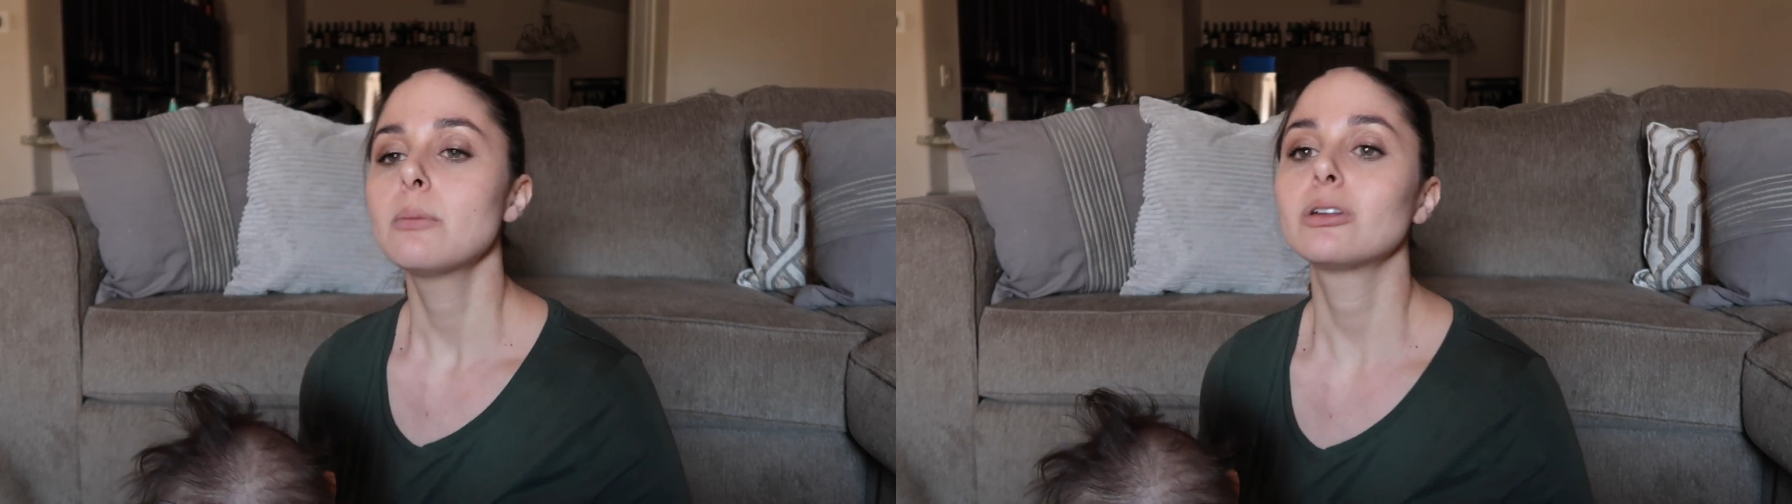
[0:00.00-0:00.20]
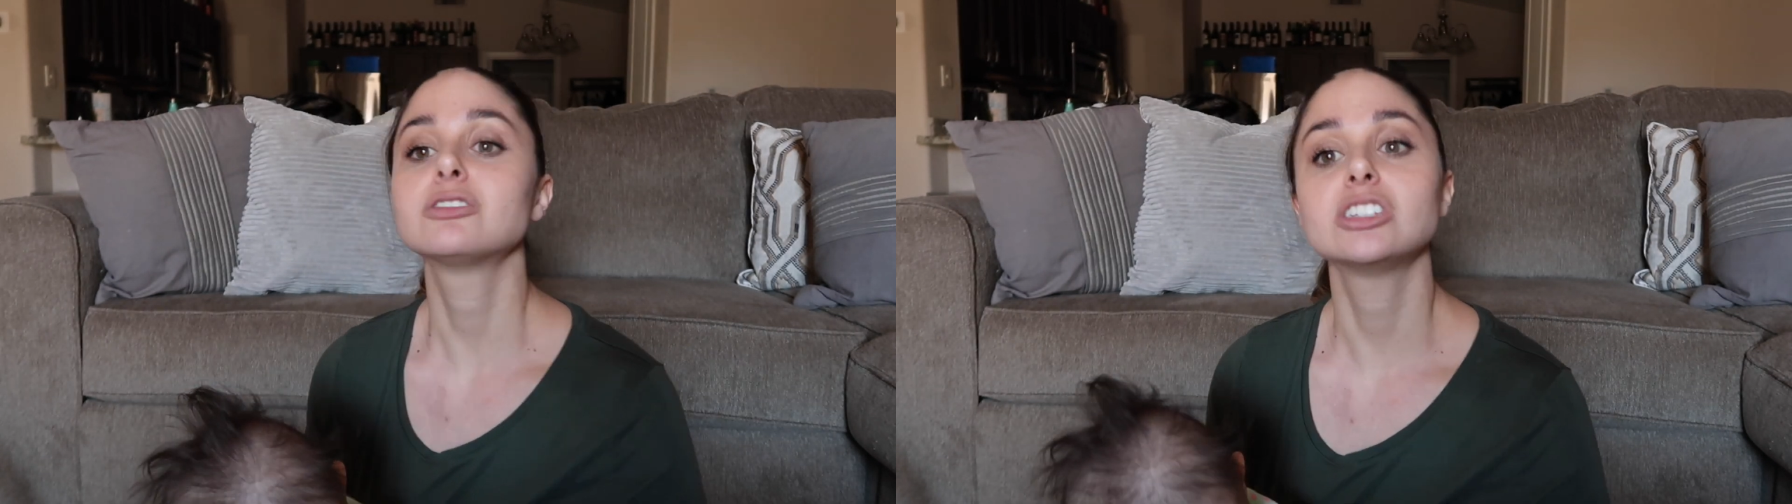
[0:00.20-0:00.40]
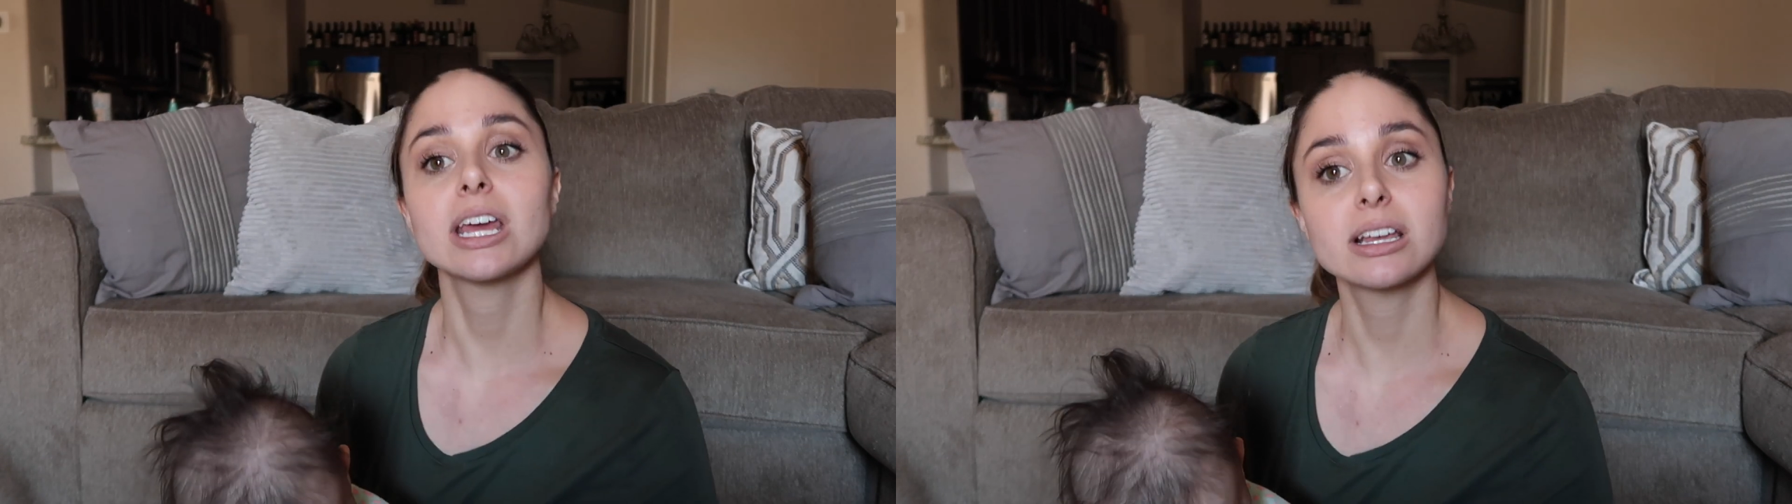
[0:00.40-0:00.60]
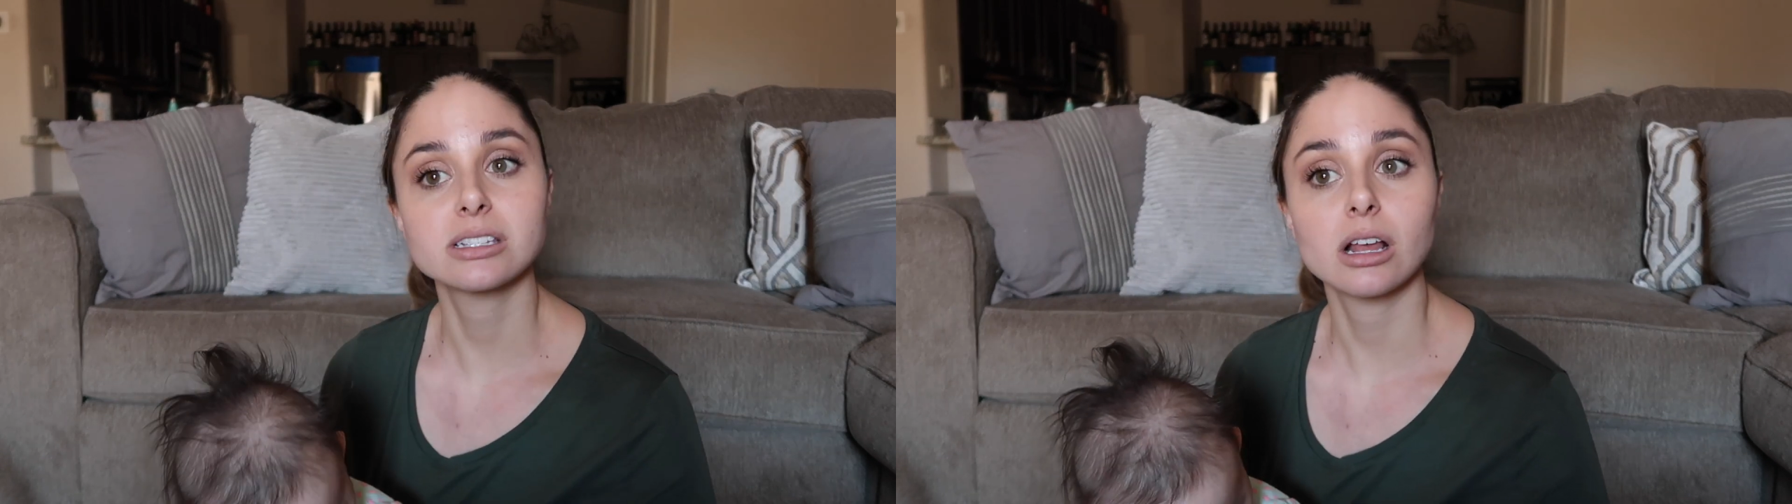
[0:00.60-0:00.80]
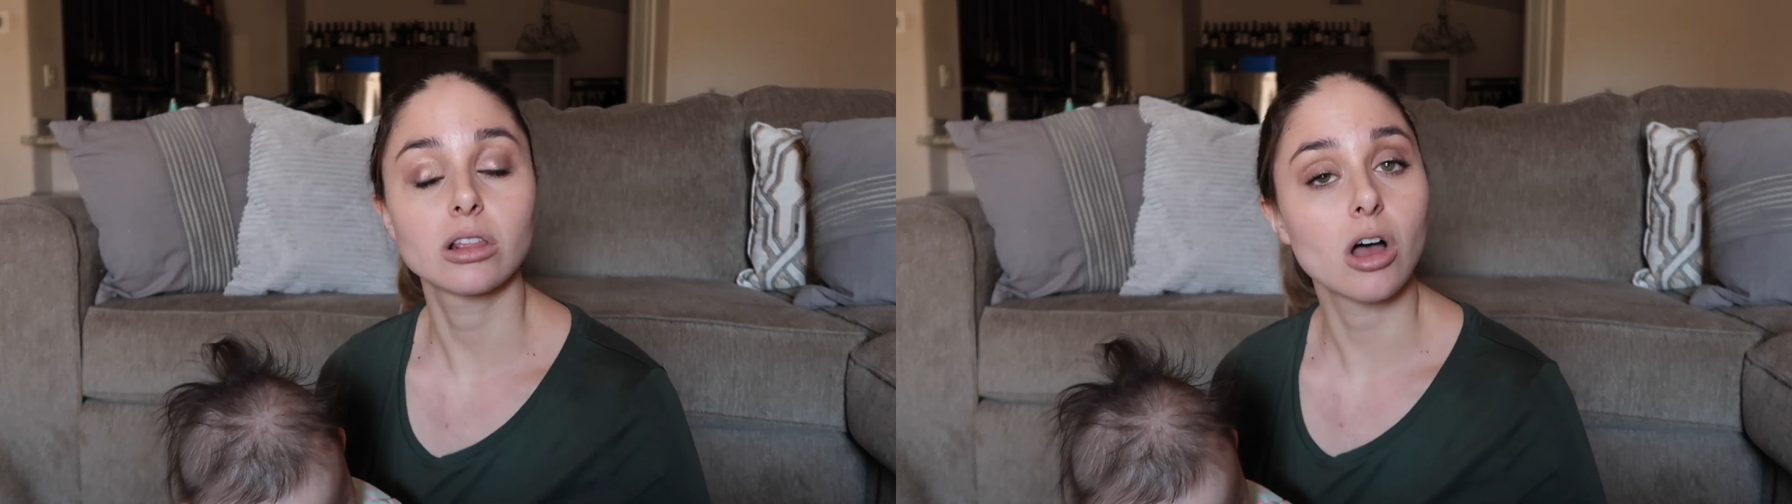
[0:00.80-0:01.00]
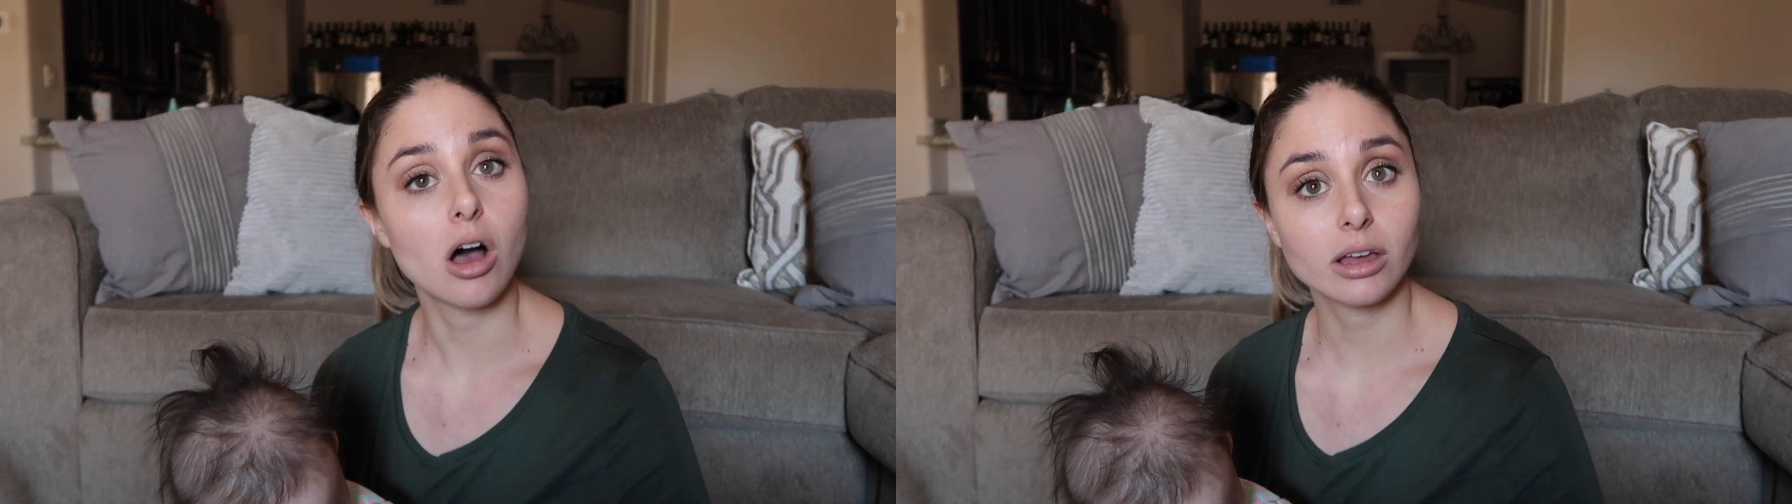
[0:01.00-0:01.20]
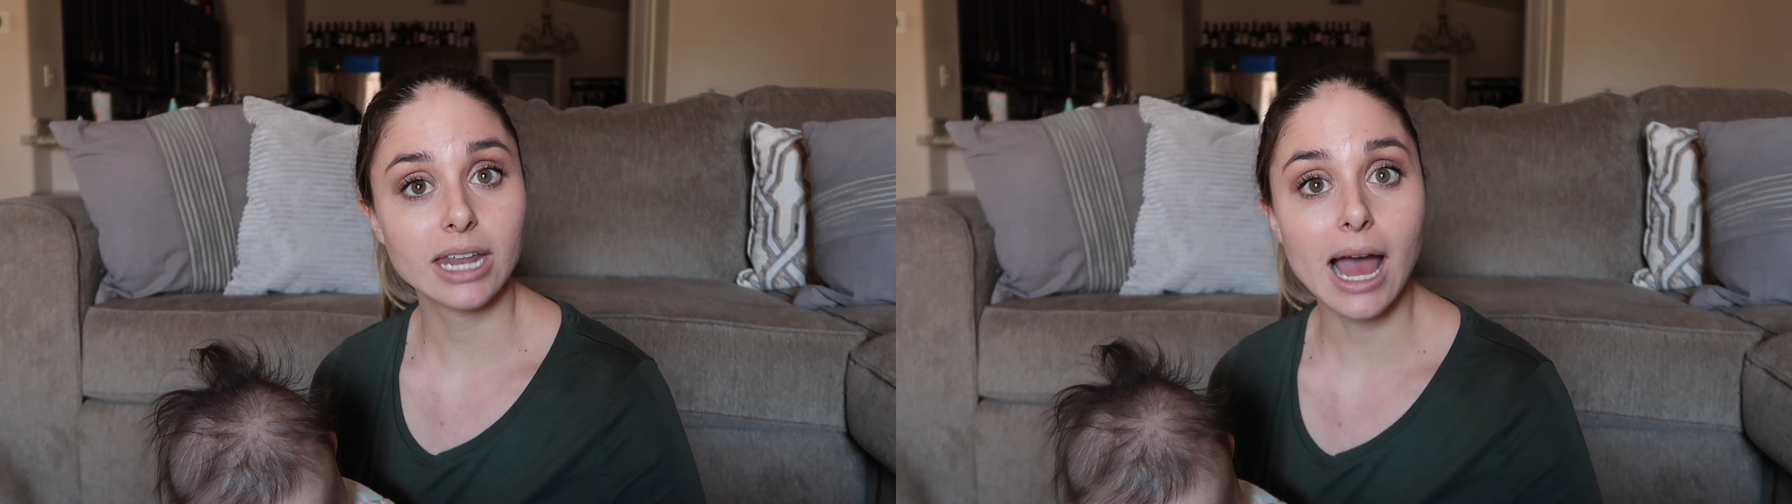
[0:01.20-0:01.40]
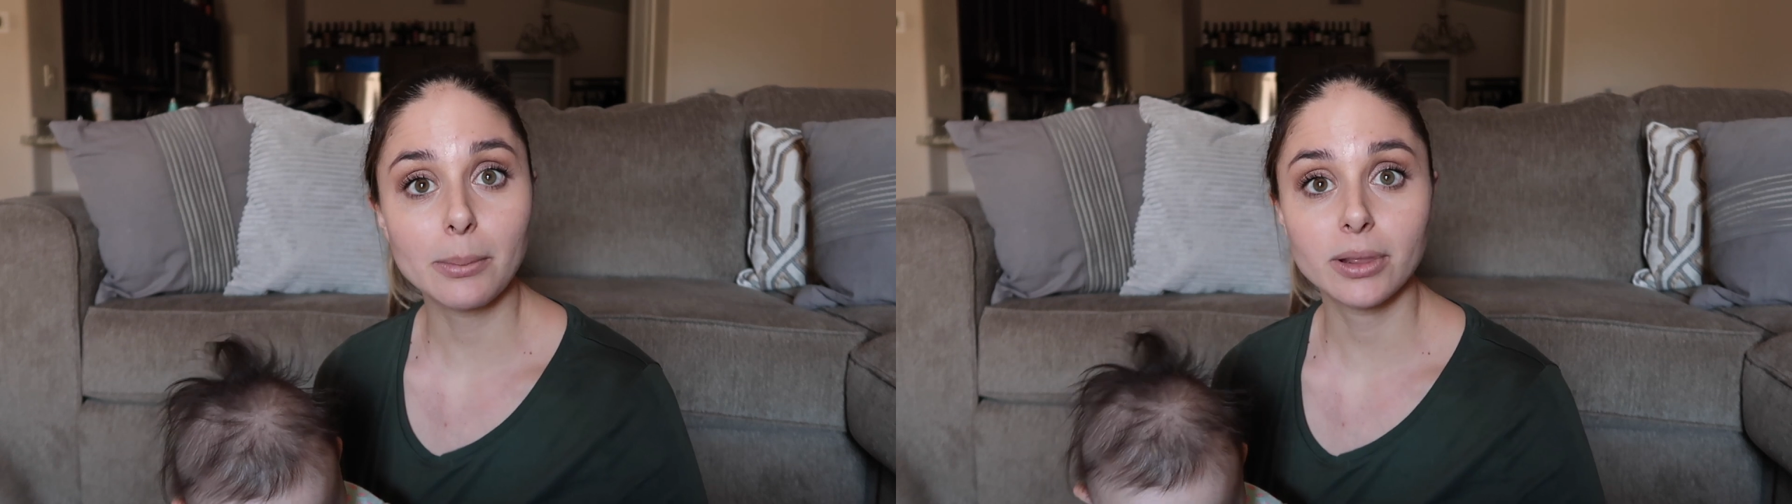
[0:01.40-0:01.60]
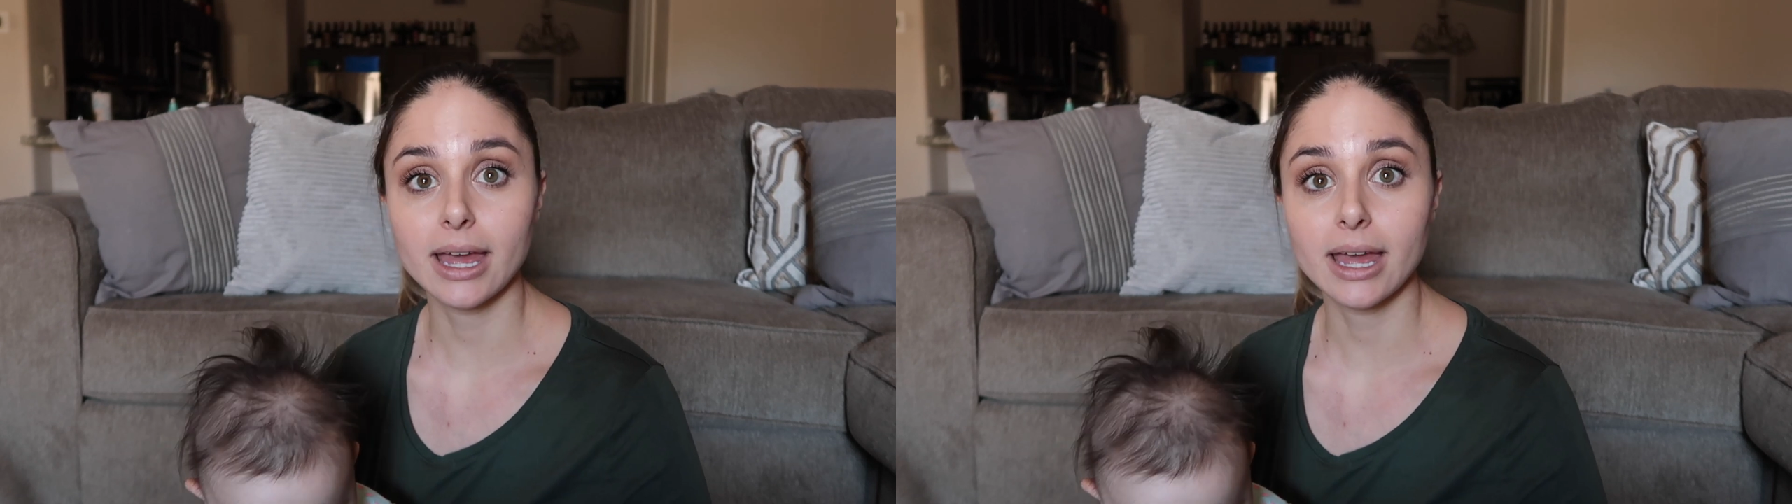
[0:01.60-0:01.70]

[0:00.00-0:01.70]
But if she takes a long nap,